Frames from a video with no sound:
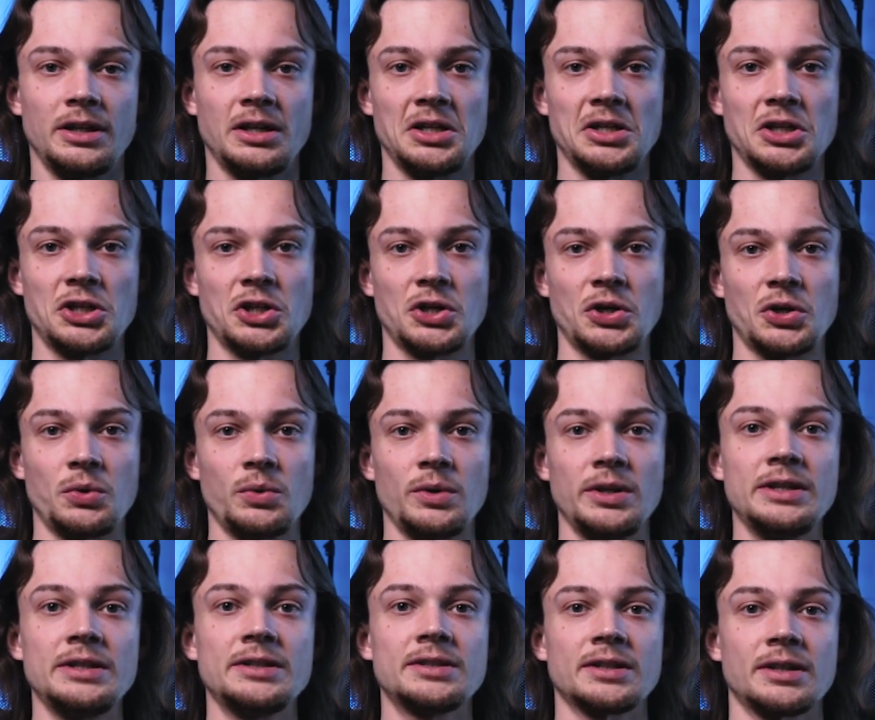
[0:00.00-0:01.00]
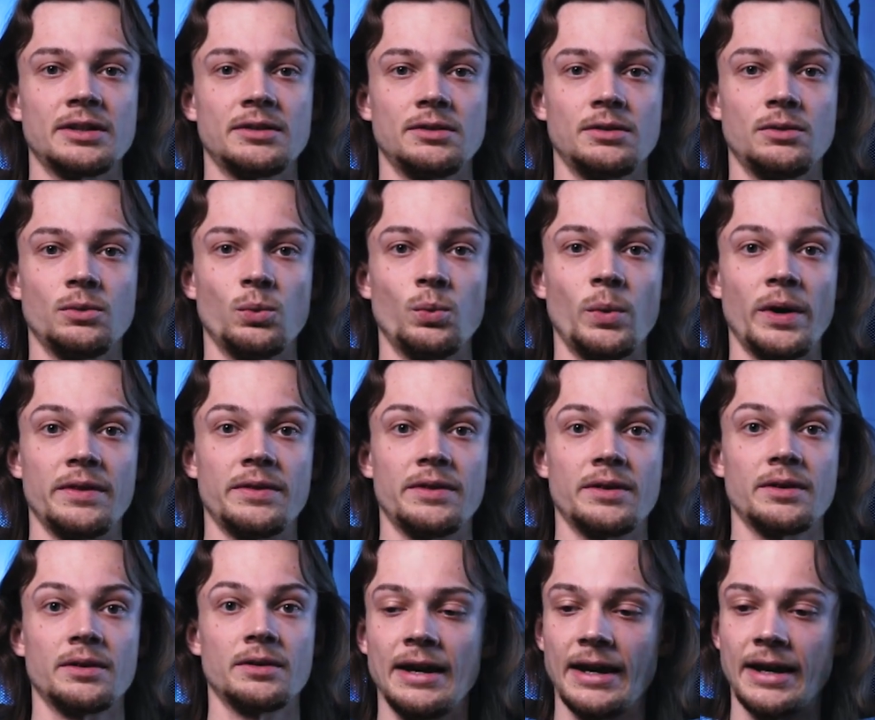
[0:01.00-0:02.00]
increase in the width,
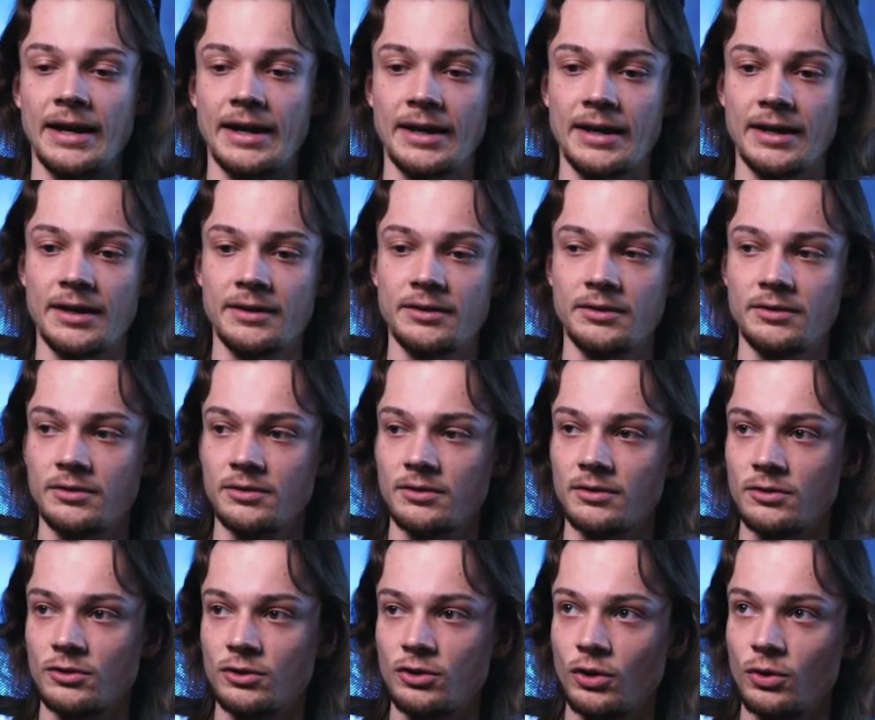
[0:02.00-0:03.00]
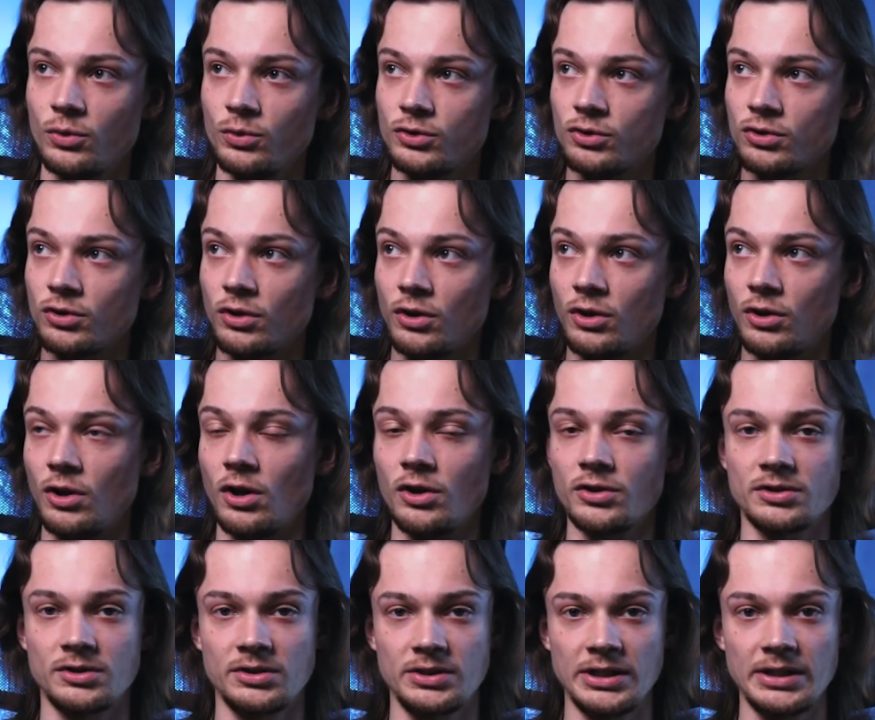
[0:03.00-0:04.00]
and those
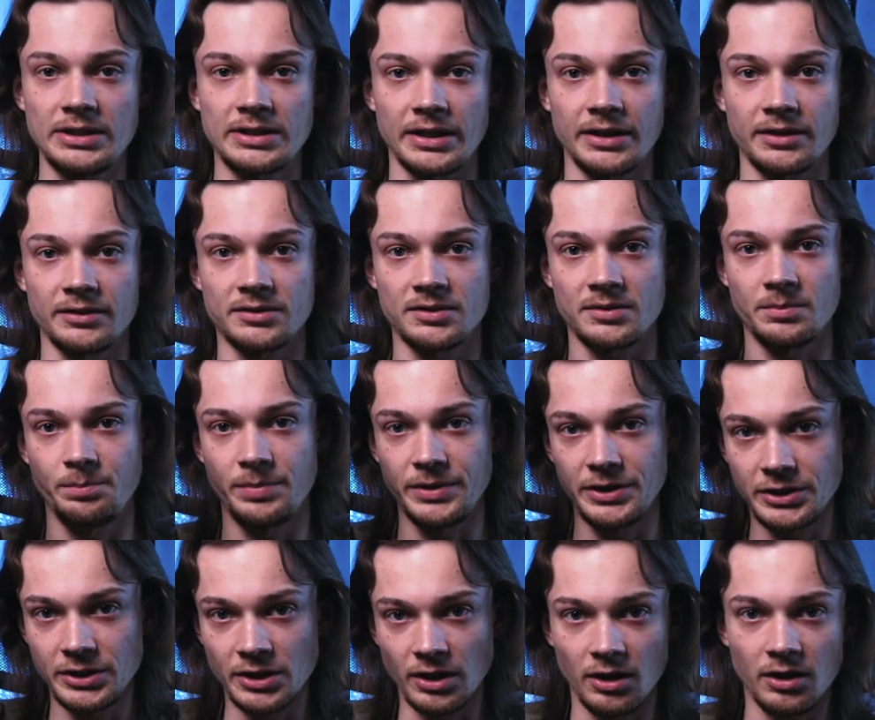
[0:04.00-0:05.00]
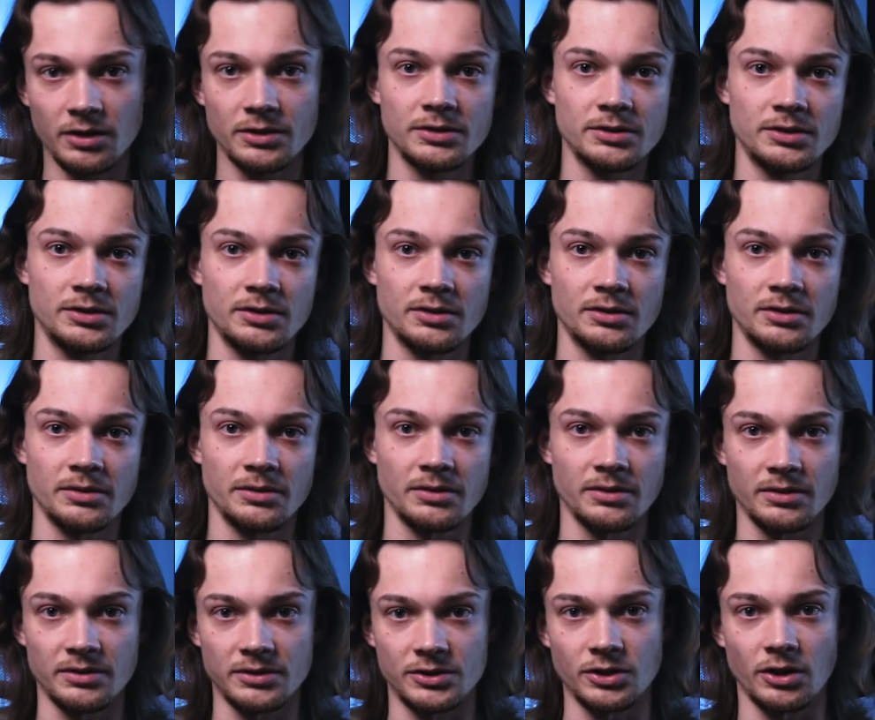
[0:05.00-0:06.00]
lost details beyond the
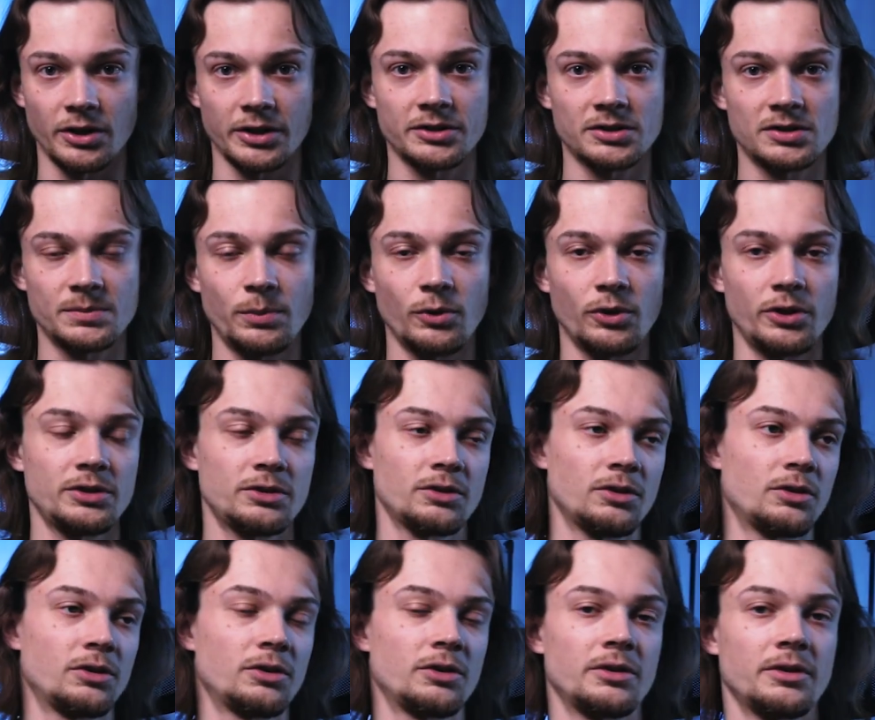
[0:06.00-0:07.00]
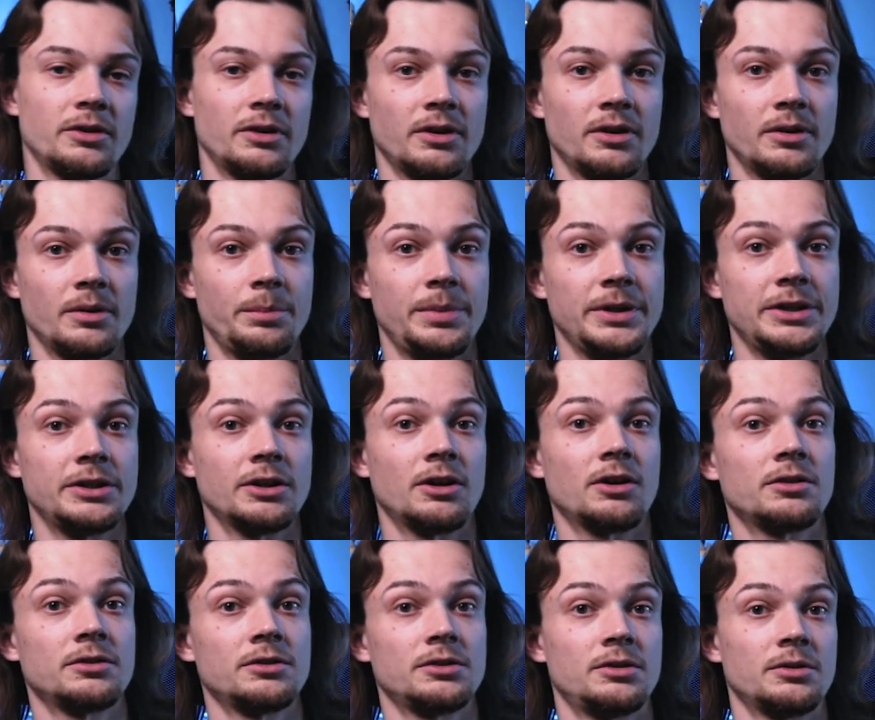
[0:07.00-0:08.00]
darkest point or
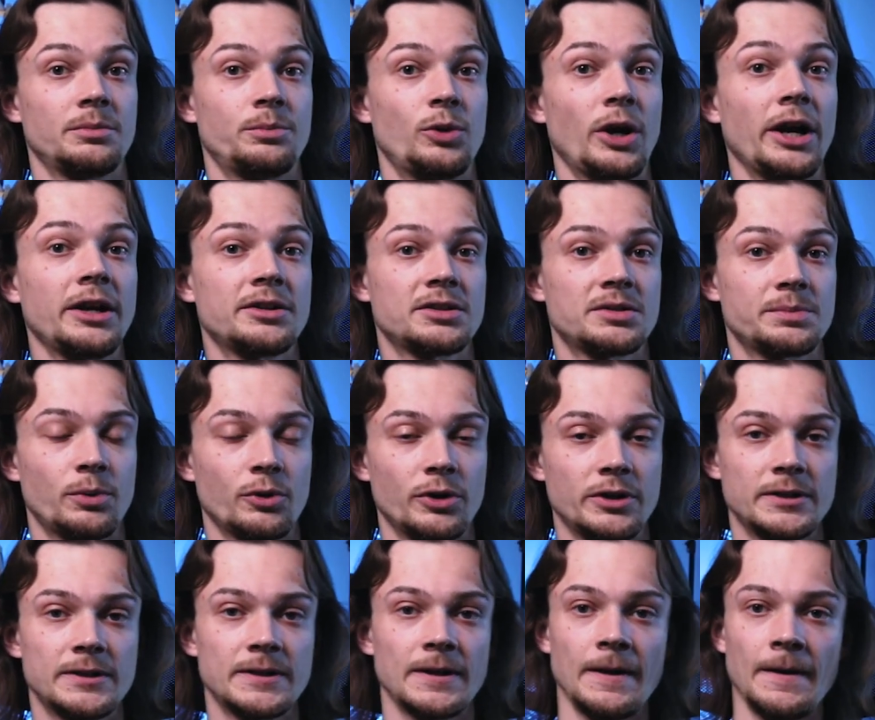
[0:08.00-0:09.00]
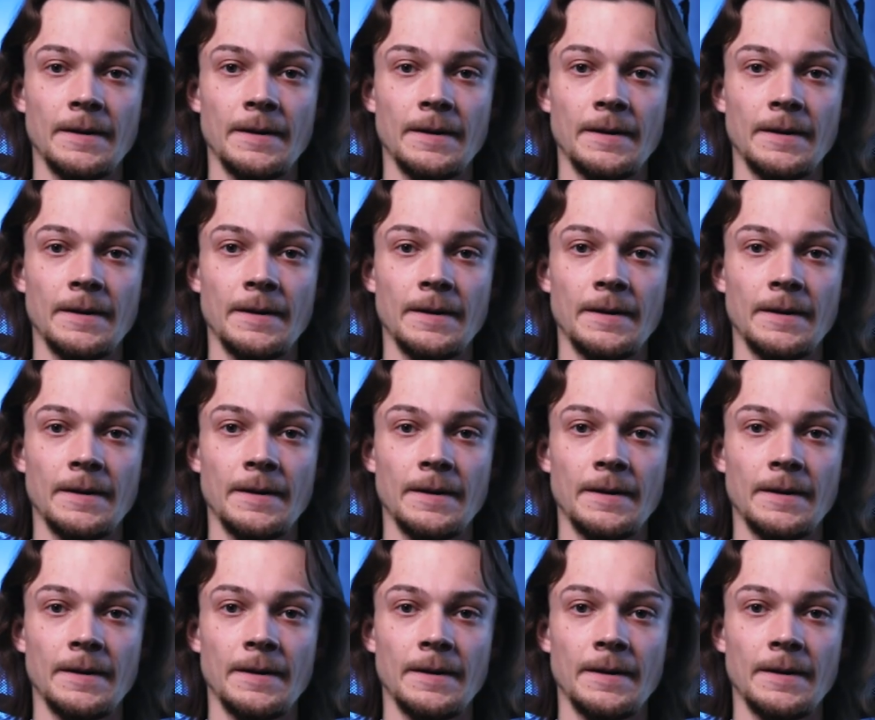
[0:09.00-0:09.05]
beyond the brightest point,